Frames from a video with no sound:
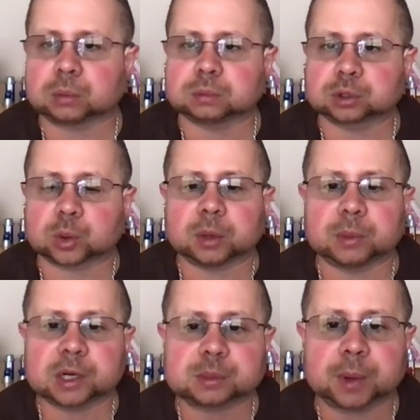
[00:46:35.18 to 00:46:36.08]
20
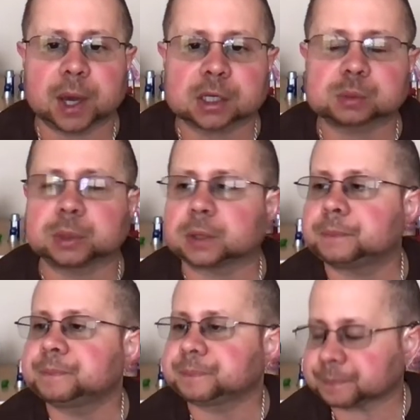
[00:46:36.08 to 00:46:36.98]
minutes max. But
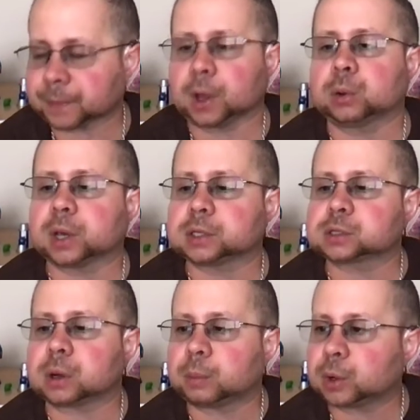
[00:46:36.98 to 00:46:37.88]
okay,
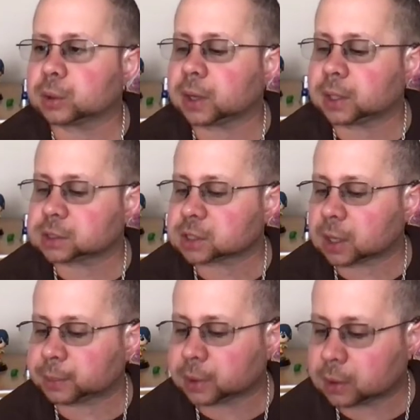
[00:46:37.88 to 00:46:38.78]
so I'm gonna go ahead and
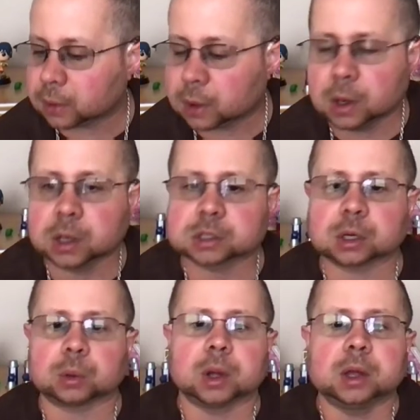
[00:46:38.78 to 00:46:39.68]
stop here.
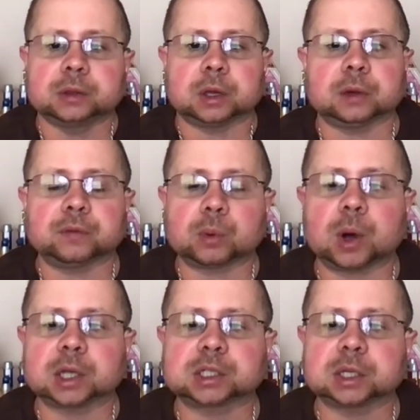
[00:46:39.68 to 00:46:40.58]
So thank you for
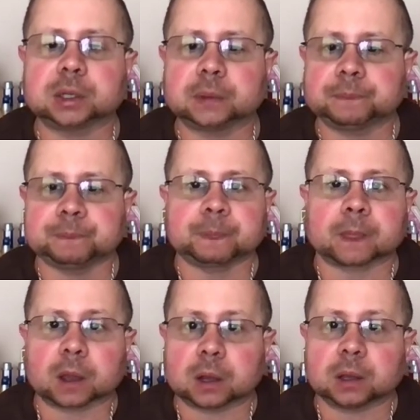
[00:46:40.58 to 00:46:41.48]
watching.
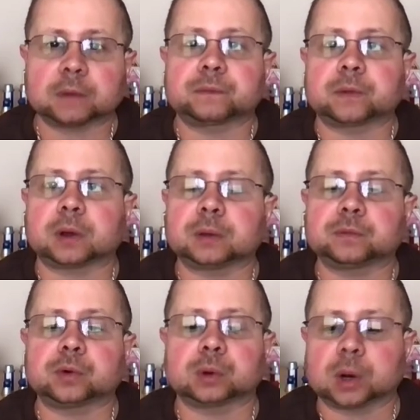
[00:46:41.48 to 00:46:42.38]
If
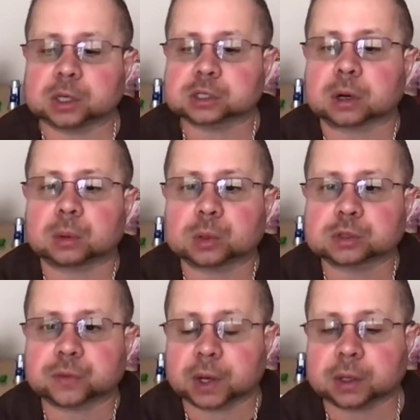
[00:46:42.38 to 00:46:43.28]
you're a great Star Wars
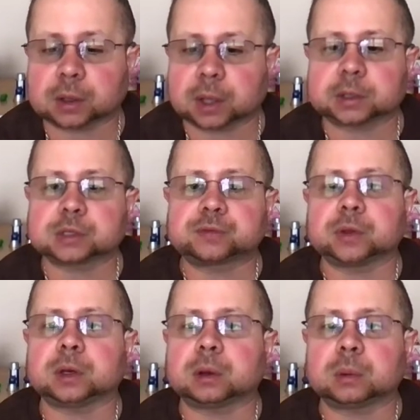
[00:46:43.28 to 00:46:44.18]
fan, you like this
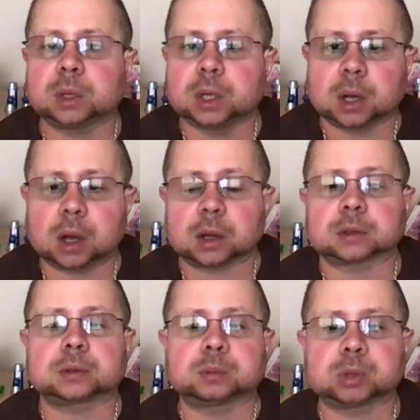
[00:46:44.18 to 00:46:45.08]
video,
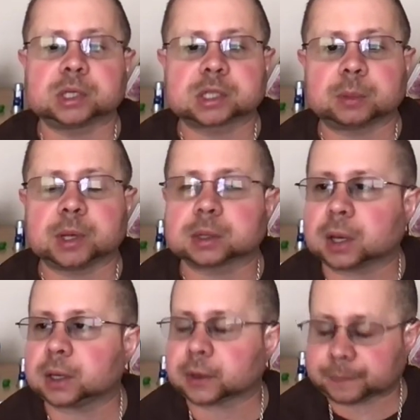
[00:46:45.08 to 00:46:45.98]
please give me a
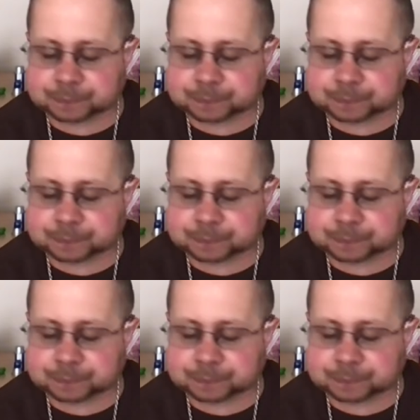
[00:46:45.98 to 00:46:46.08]
like.